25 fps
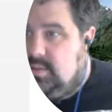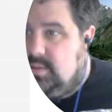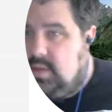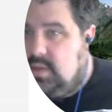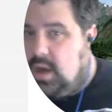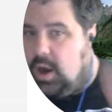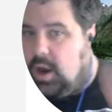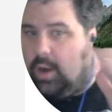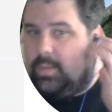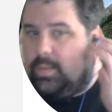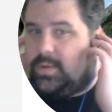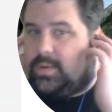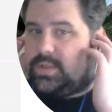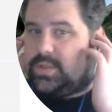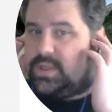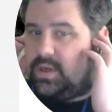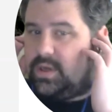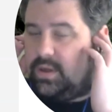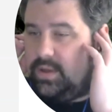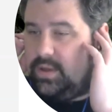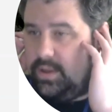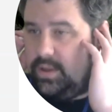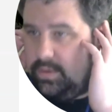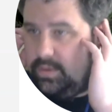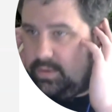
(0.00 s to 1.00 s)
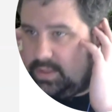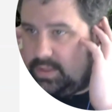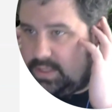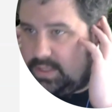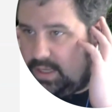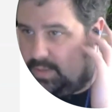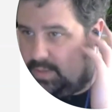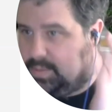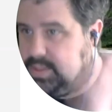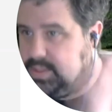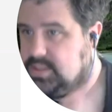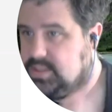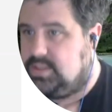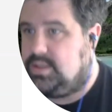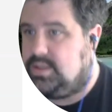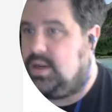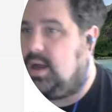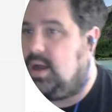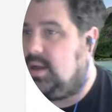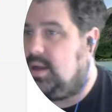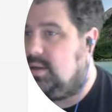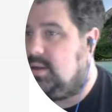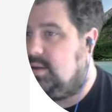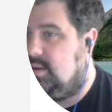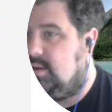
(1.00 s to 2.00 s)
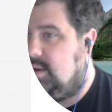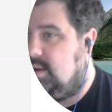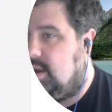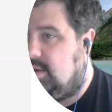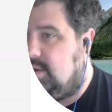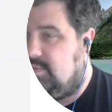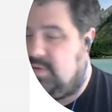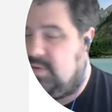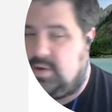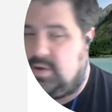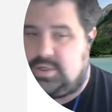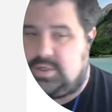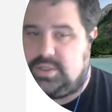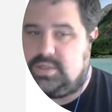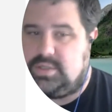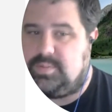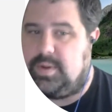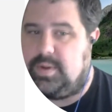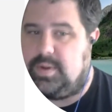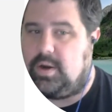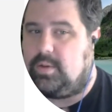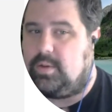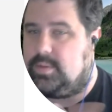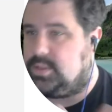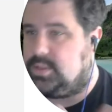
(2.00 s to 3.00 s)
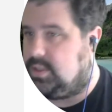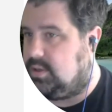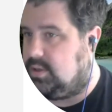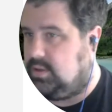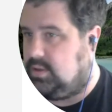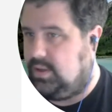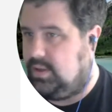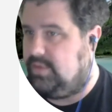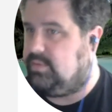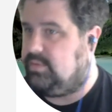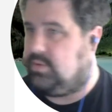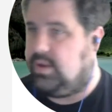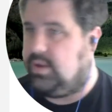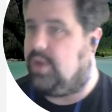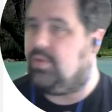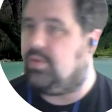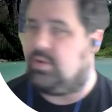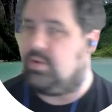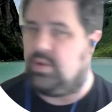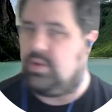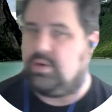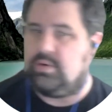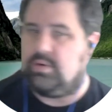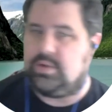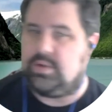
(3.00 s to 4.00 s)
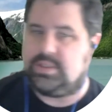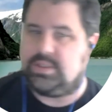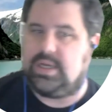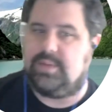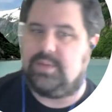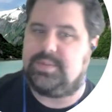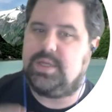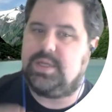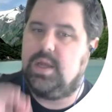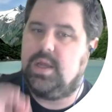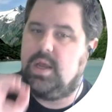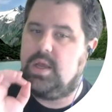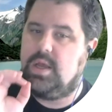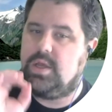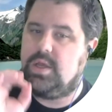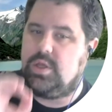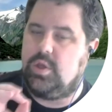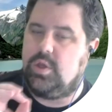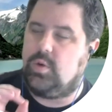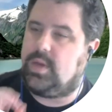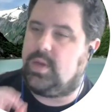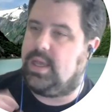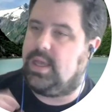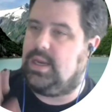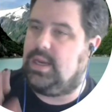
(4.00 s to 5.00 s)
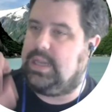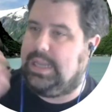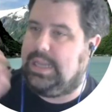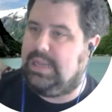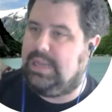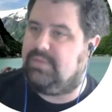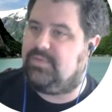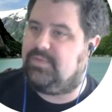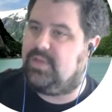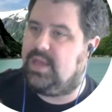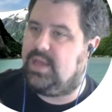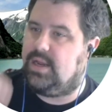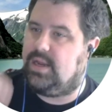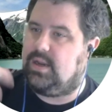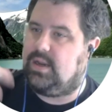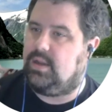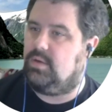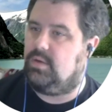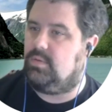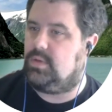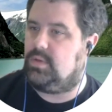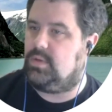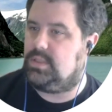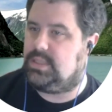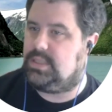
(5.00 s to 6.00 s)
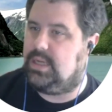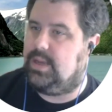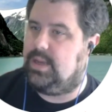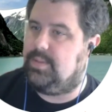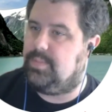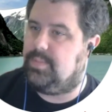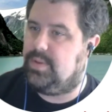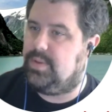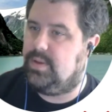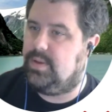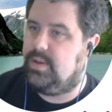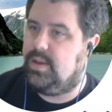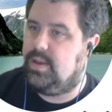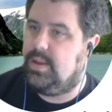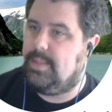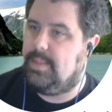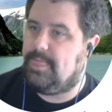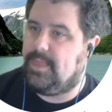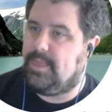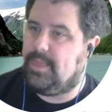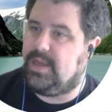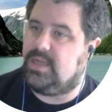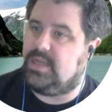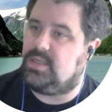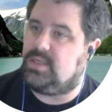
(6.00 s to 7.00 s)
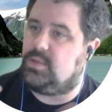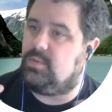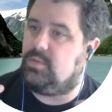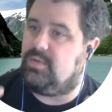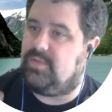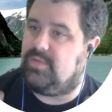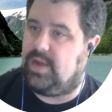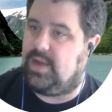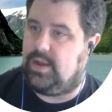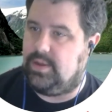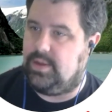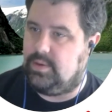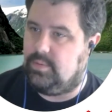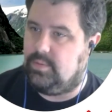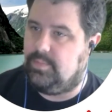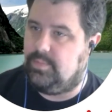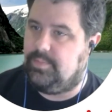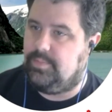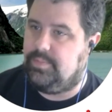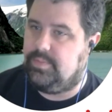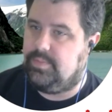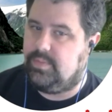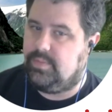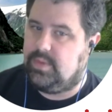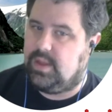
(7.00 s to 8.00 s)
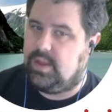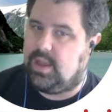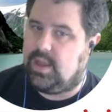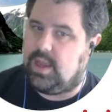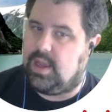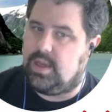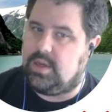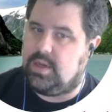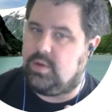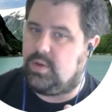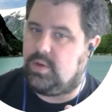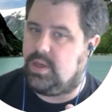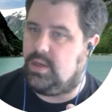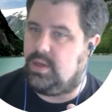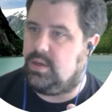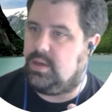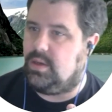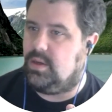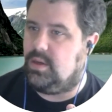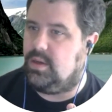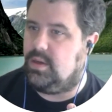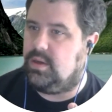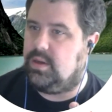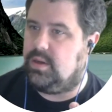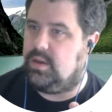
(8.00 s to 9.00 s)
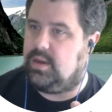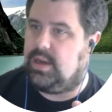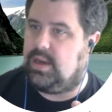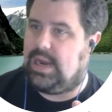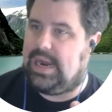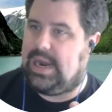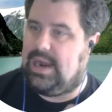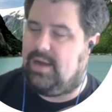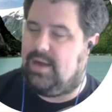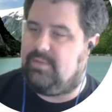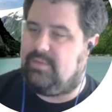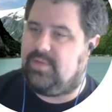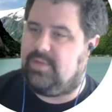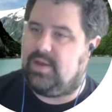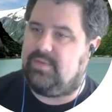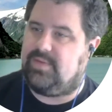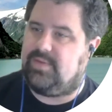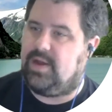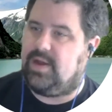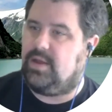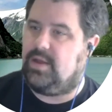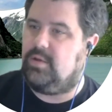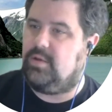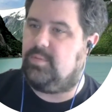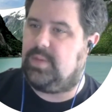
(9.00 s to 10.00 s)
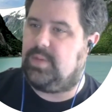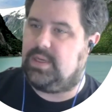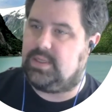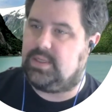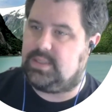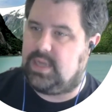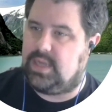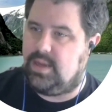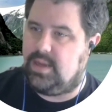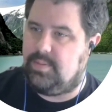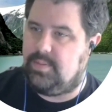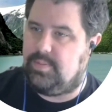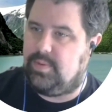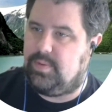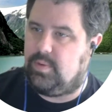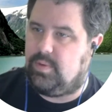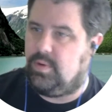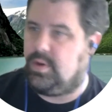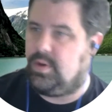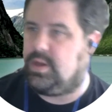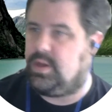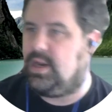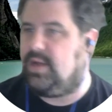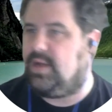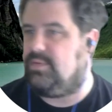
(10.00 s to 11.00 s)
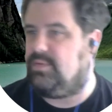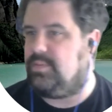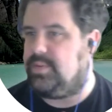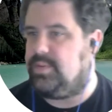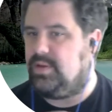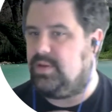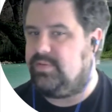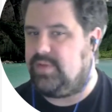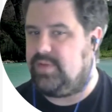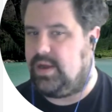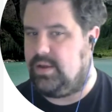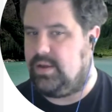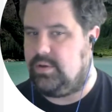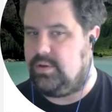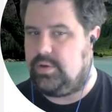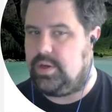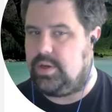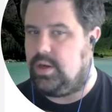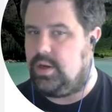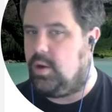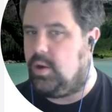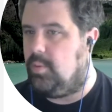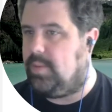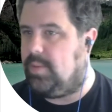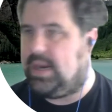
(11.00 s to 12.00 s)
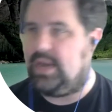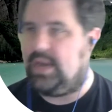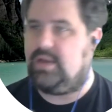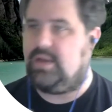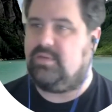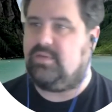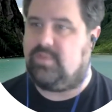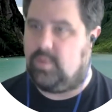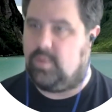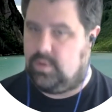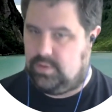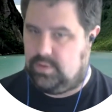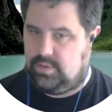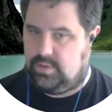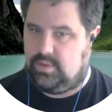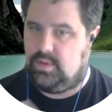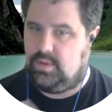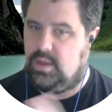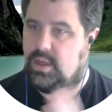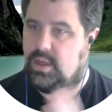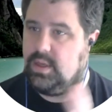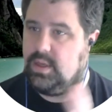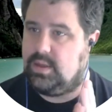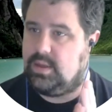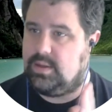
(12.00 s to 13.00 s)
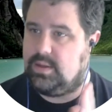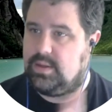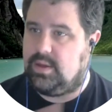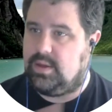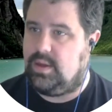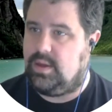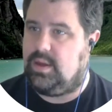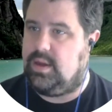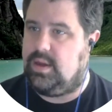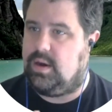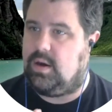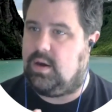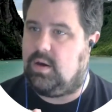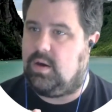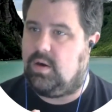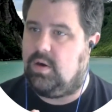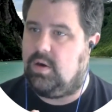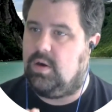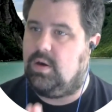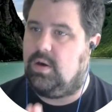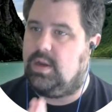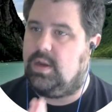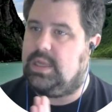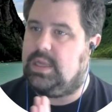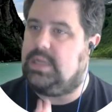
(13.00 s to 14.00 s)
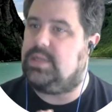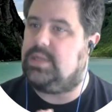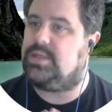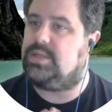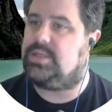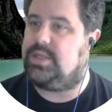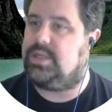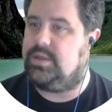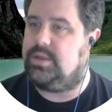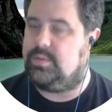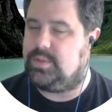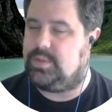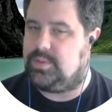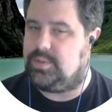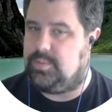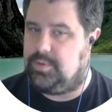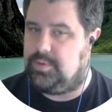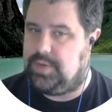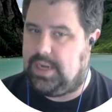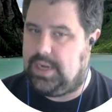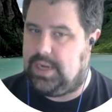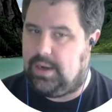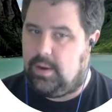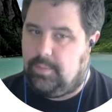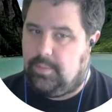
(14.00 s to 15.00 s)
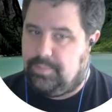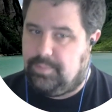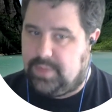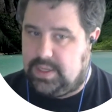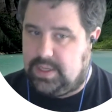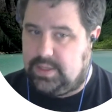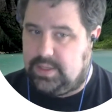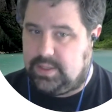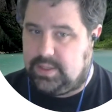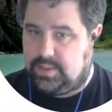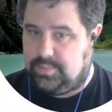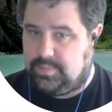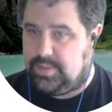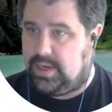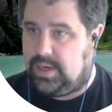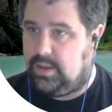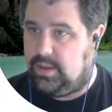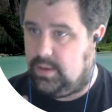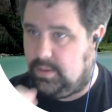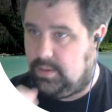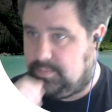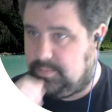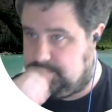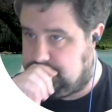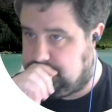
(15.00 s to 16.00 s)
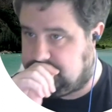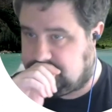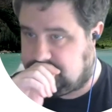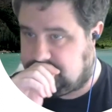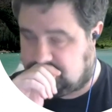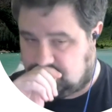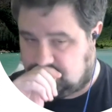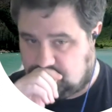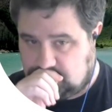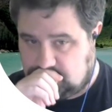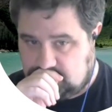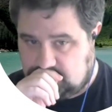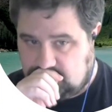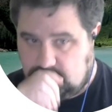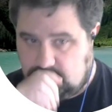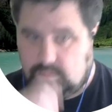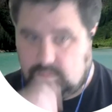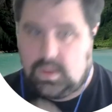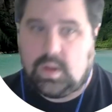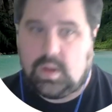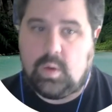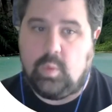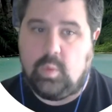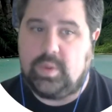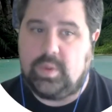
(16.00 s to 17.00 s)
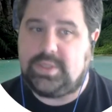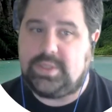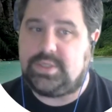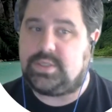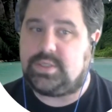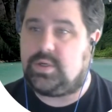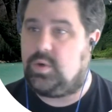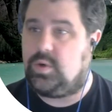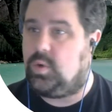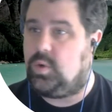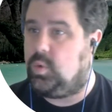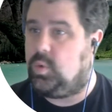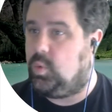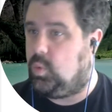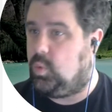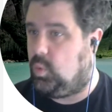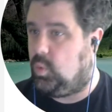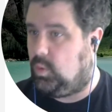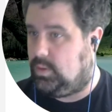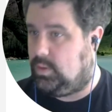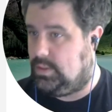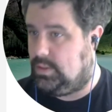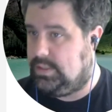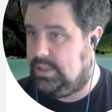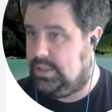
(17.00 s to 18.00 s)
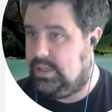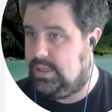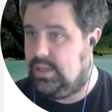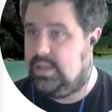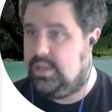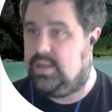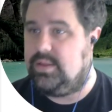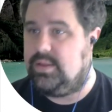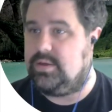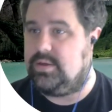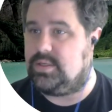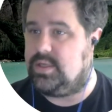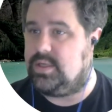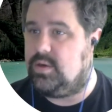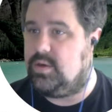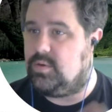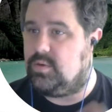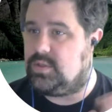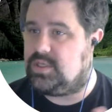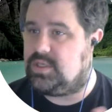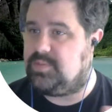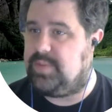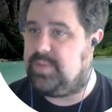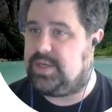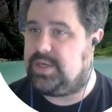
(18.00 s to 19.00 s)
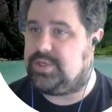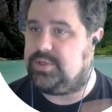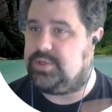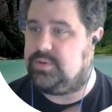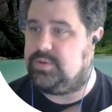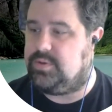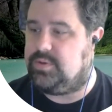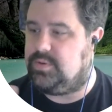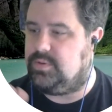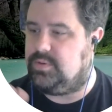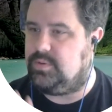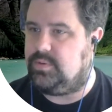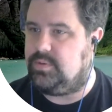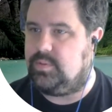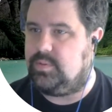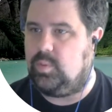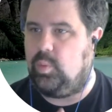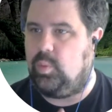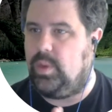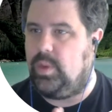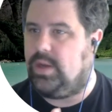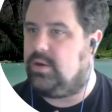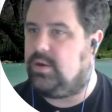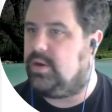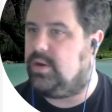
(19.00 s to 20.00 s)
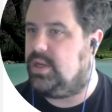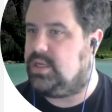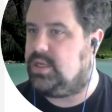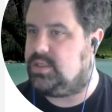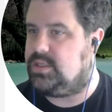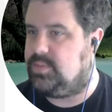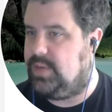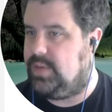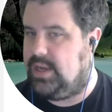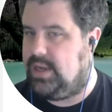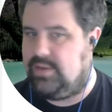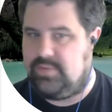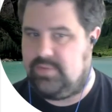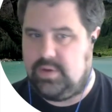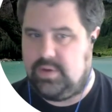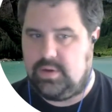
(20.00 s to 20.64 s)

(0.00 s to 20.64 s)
almost all literal types, not functions, but almost all other literal types, you can lift that literal type into a value. And you can have that value be a type, or you can have it be a value. You can go back and forth. They are indistinguishable now in the compiler, which is cool. There's no special weirdness we have to